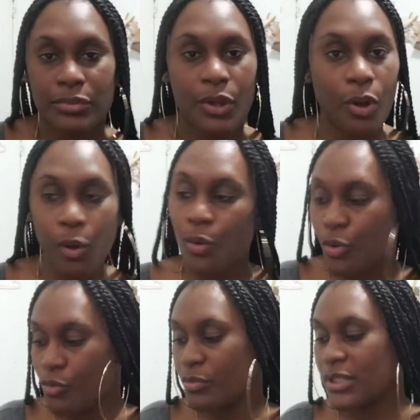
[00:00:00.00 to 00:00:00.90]

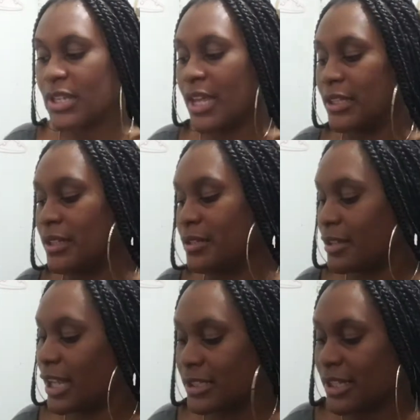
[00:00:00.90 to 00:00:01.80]
combs and
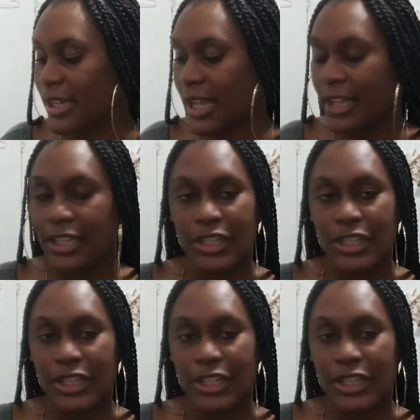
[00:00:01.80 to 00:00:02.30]
things like that.